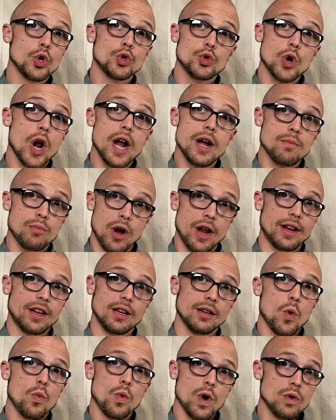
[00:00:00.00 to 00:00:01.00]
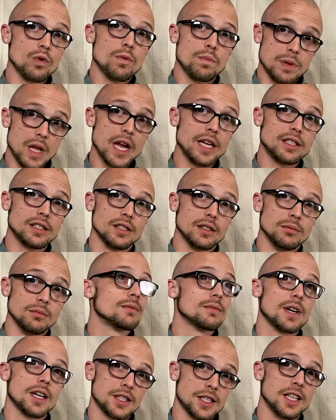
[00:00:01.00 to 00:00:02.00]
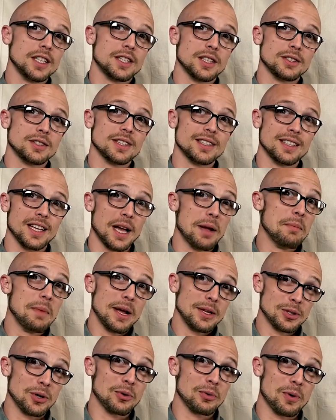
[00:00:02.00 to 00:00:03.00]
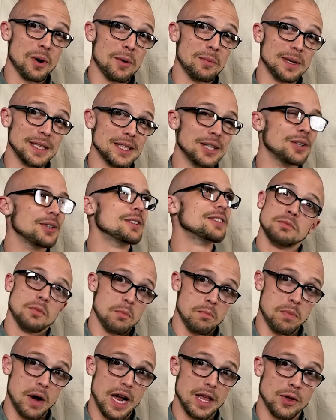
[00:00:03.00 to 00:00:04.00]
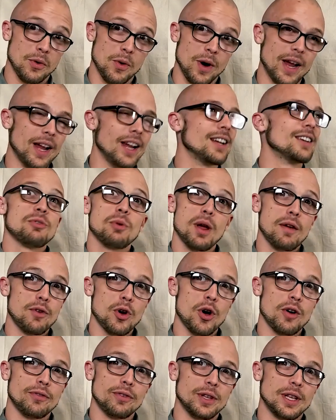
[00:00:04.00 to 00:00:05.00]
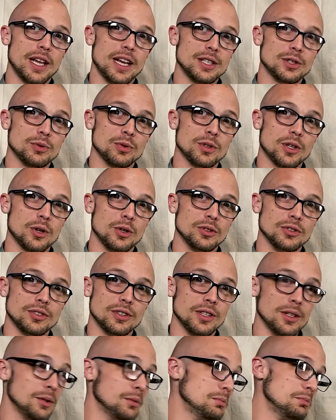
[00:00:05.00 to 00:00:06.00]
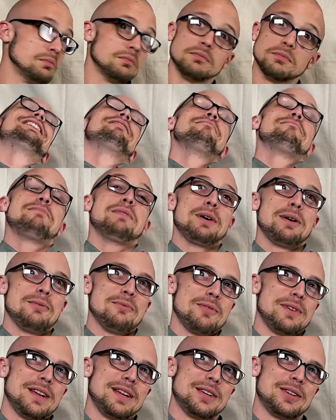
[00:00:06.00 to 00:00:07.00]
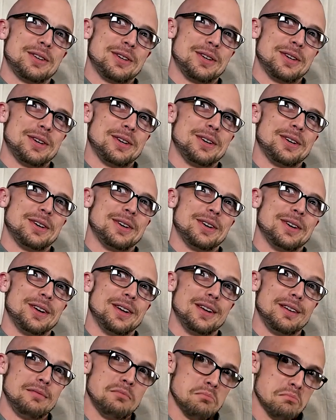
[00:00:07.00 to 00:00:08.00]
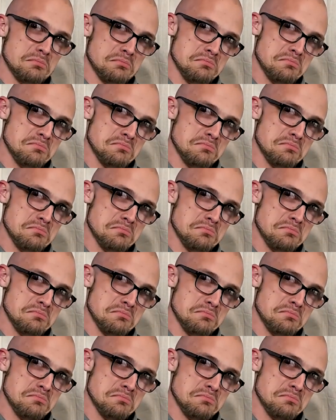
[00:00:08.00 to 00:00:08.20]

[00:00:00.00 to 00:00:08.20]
Try to break it. We'll replace it. I think they said that. Don't quote me, though. By the way, we have no affiliation with Cold Steel. But we could.